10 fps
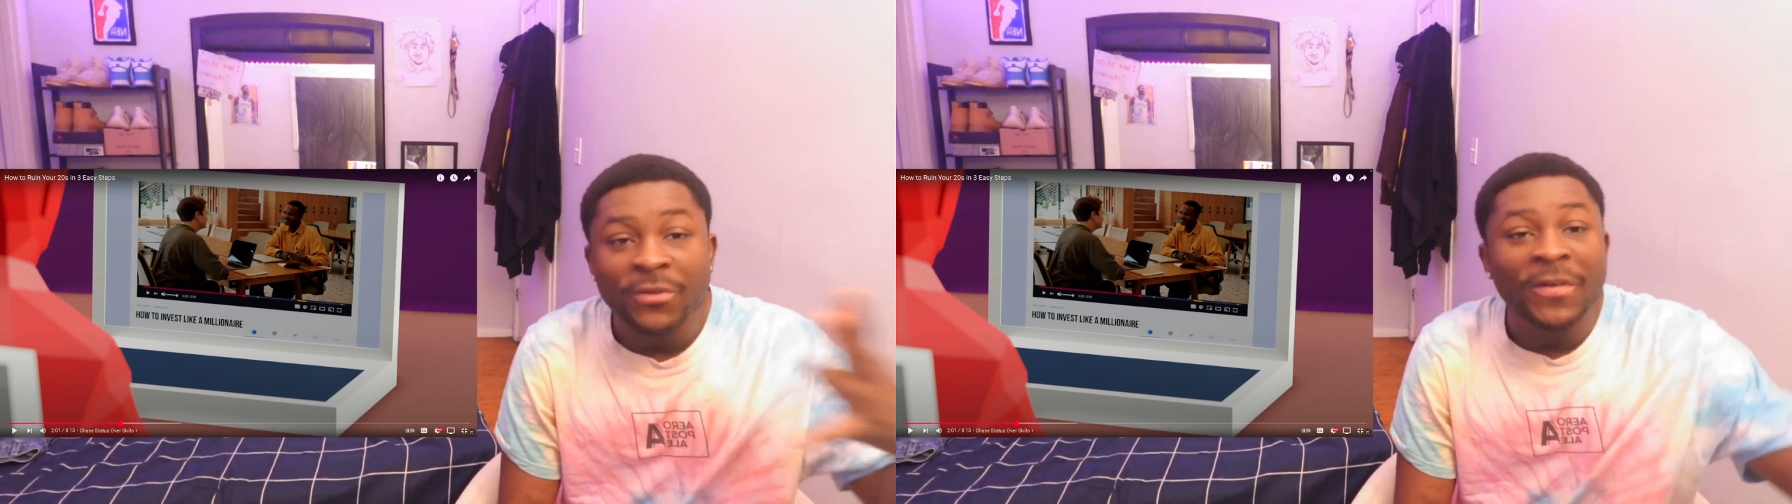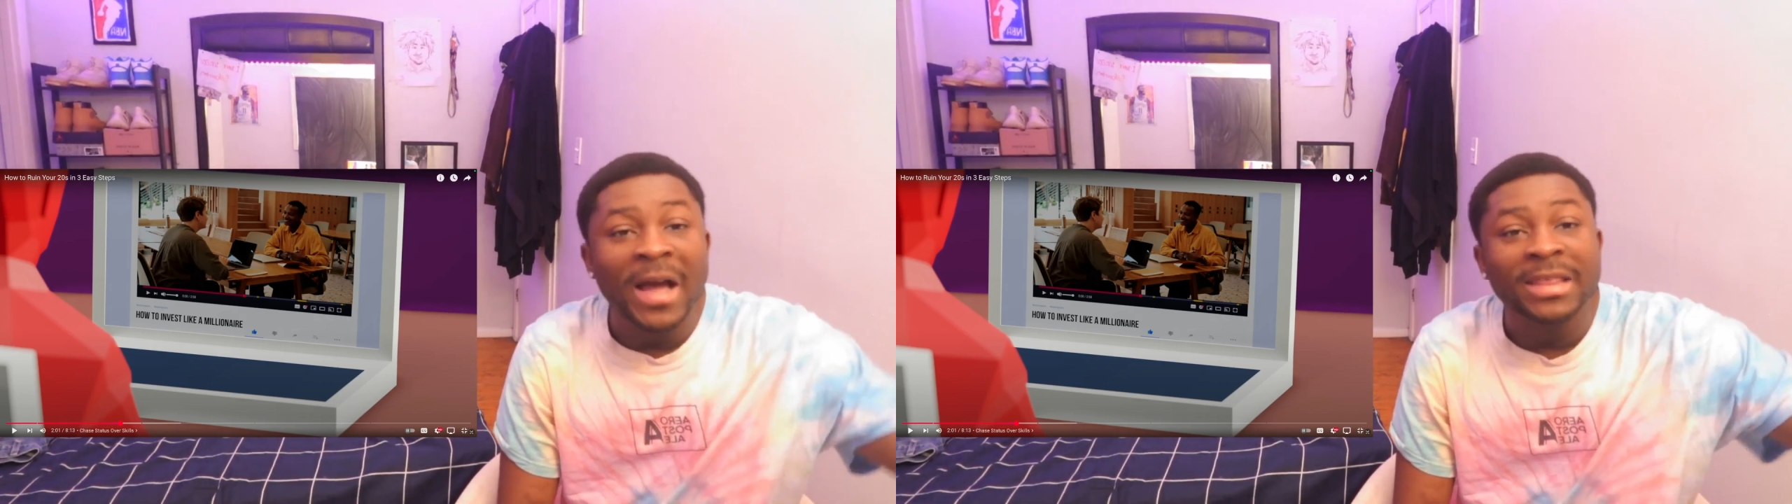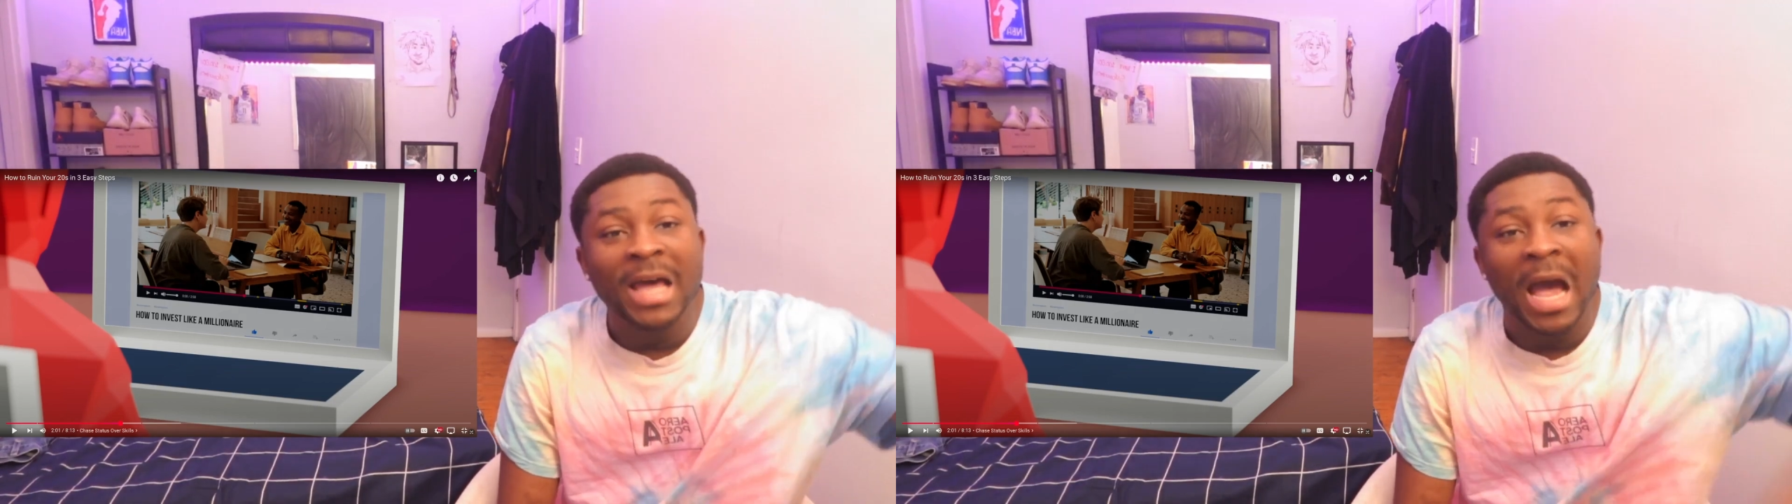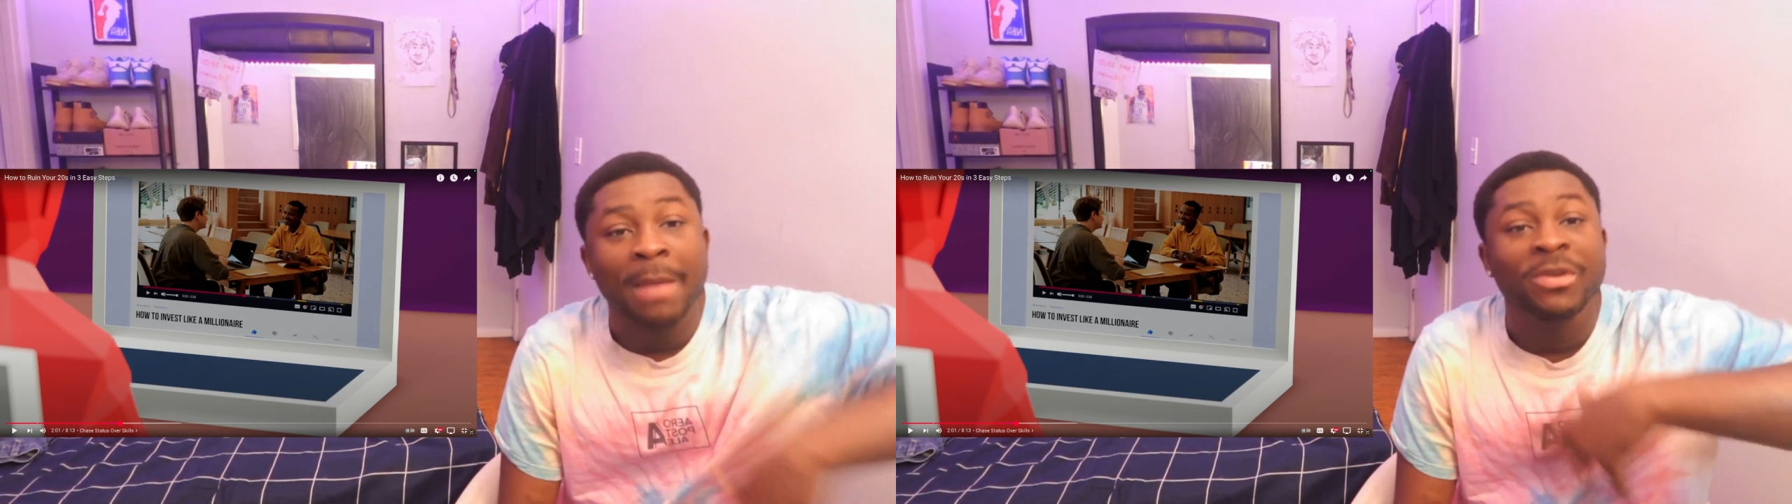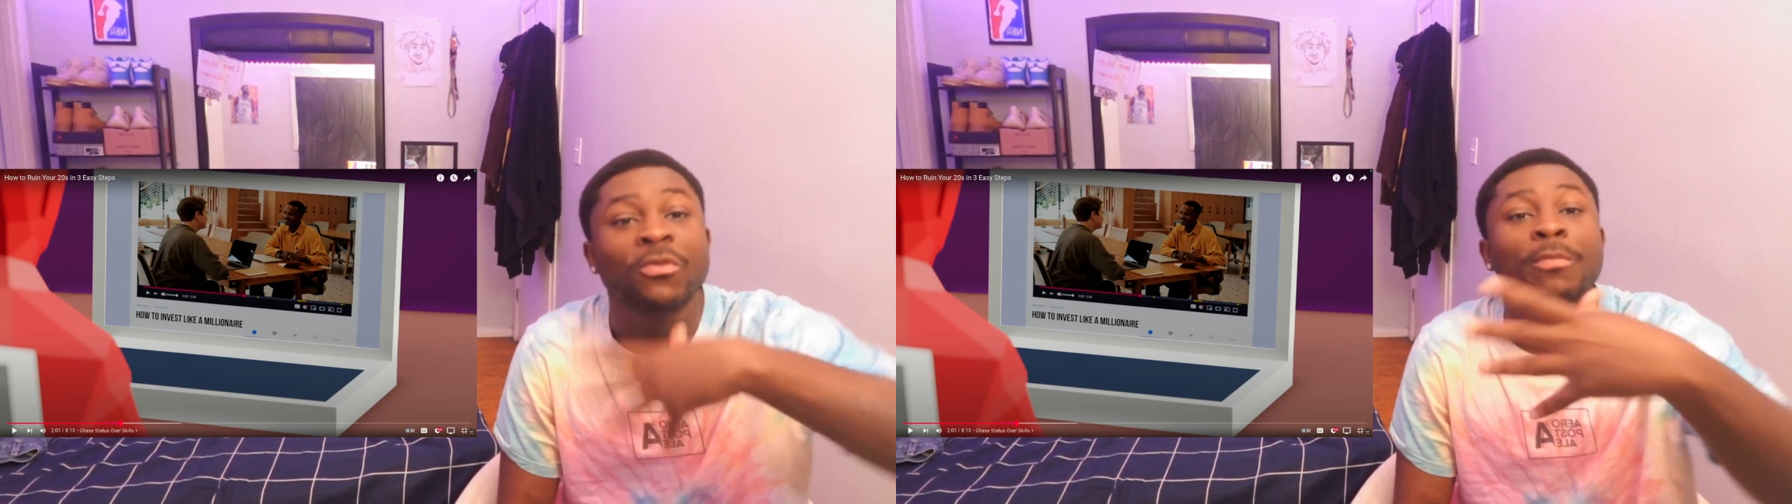fact that I'm
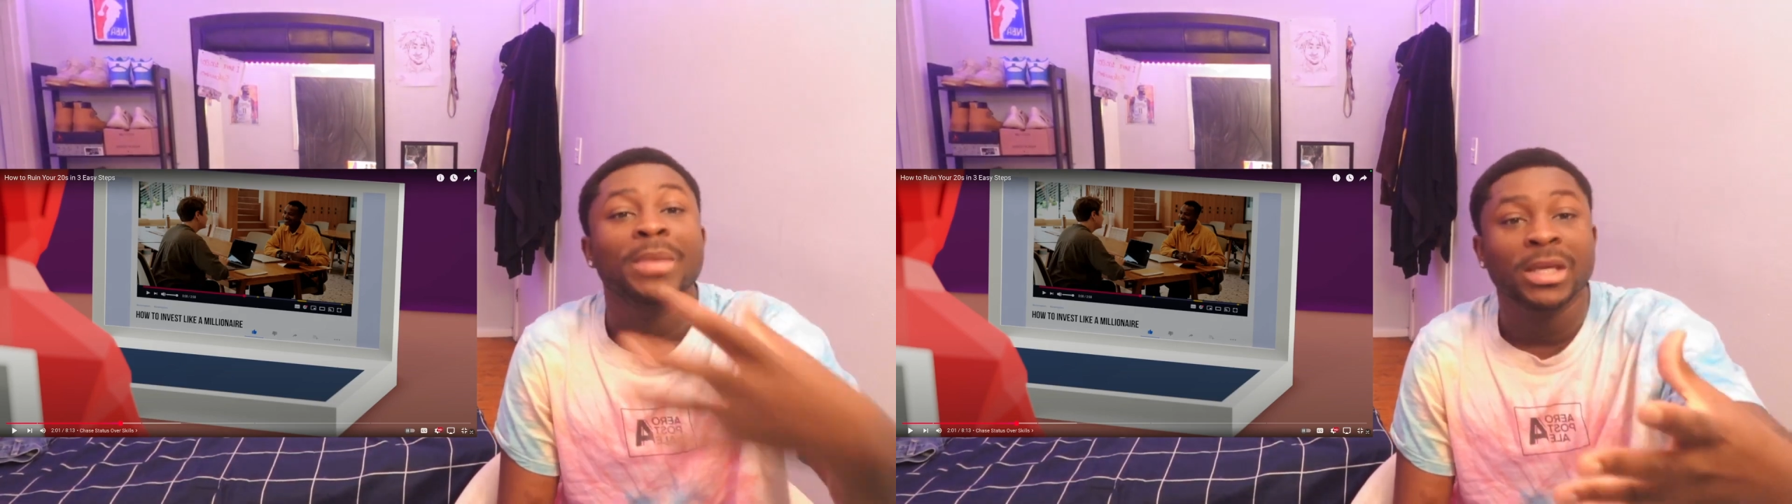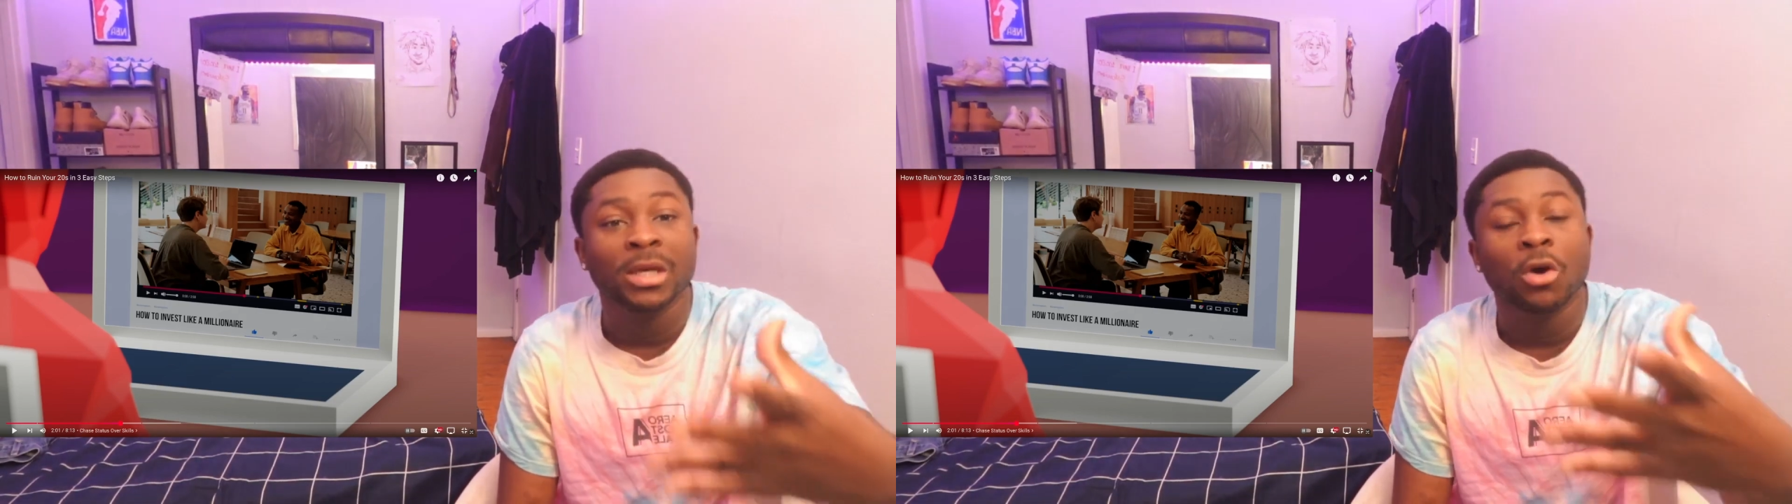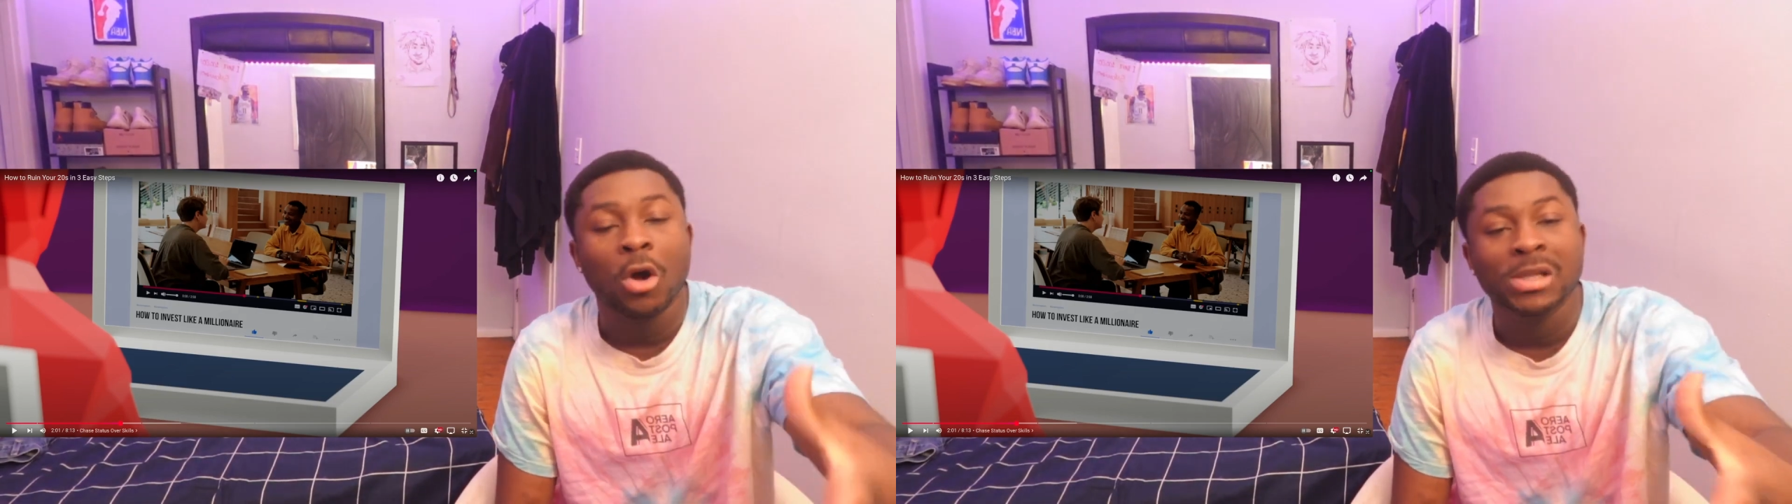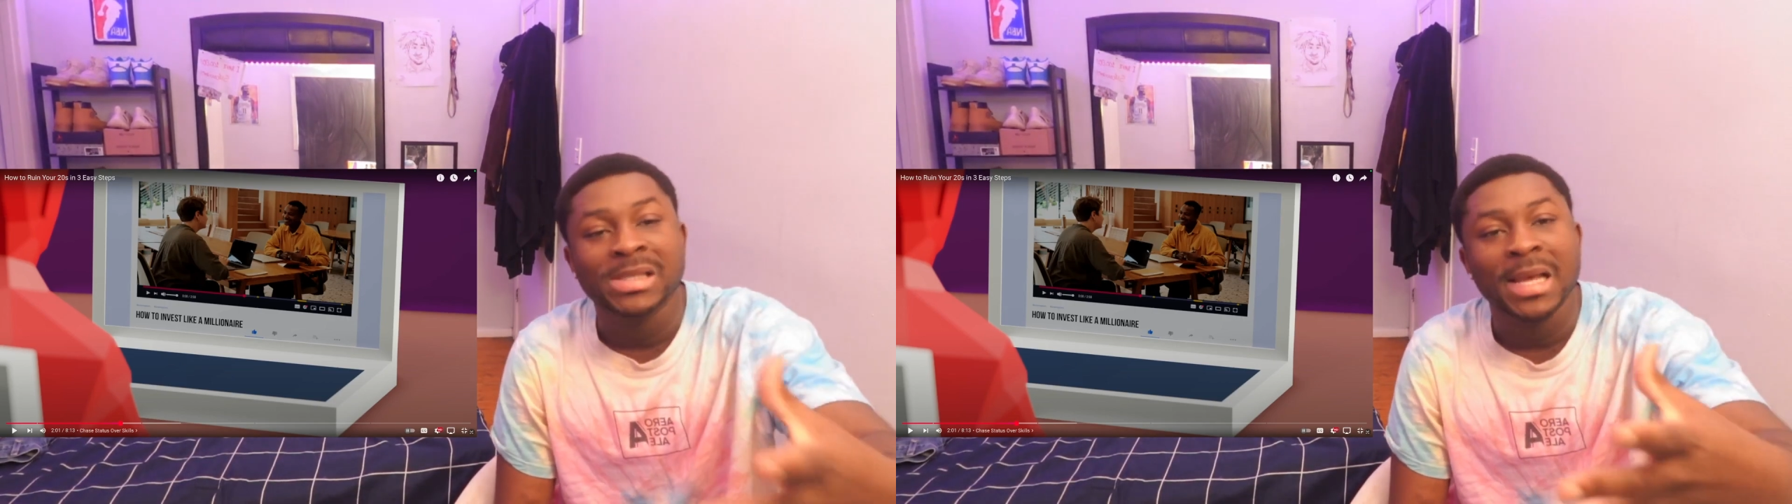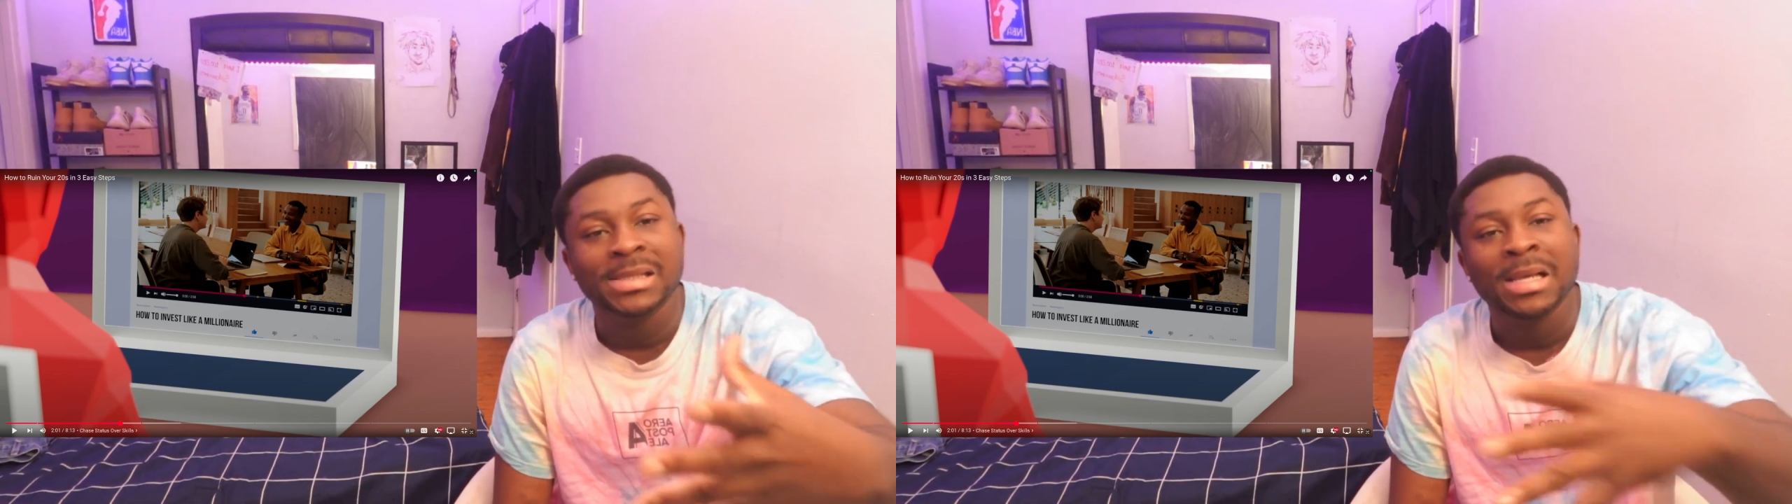even making
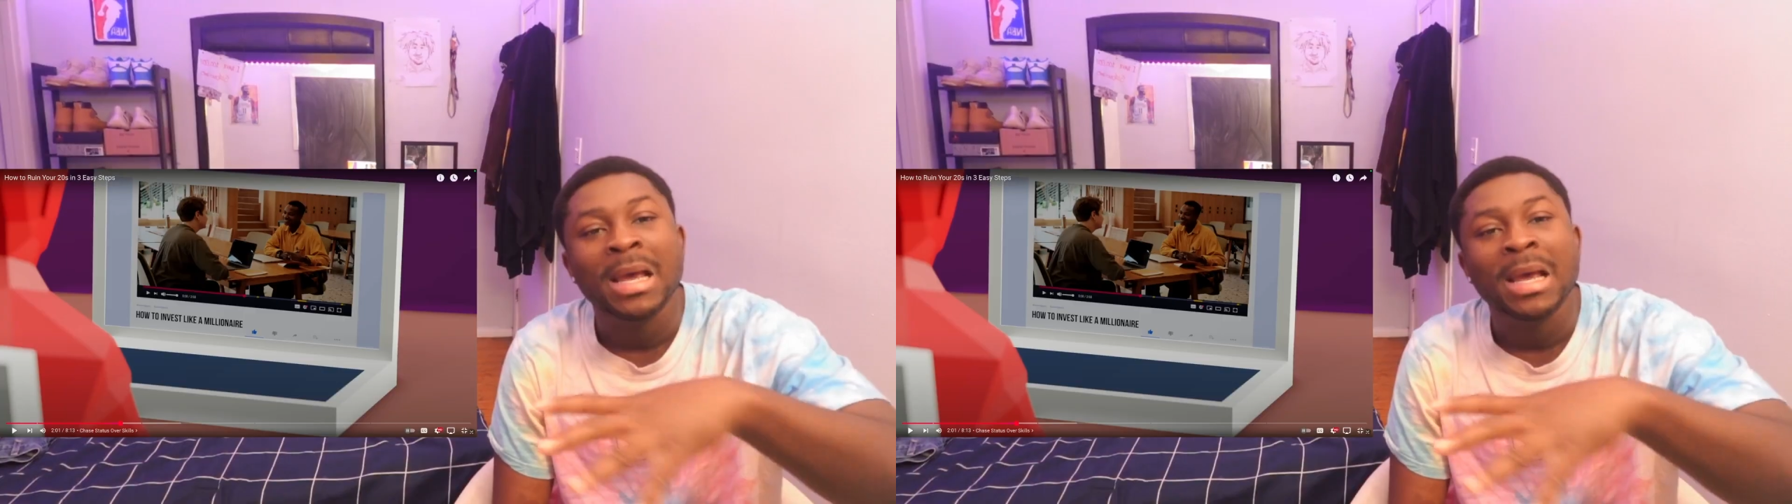content